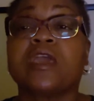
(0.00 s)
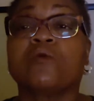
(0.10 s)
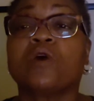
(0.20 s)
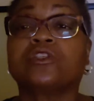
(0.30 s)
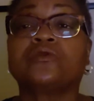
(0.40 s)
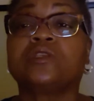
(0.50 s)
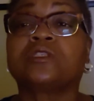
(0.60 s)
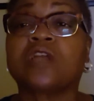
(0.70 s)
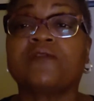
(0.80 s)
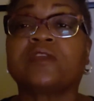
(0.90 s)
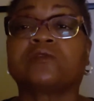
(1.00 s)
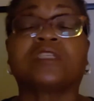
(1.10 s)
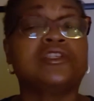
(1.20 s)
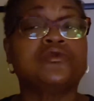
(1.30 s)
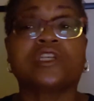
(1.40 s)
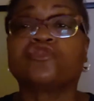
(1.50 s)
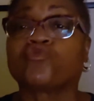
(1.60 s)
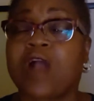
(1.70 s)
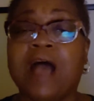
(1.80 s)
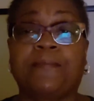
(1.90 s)
And once you discover those things, you can
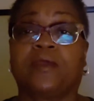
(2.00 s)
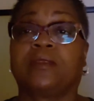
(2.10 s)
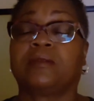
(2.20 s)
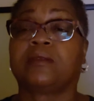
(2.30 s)
drop it.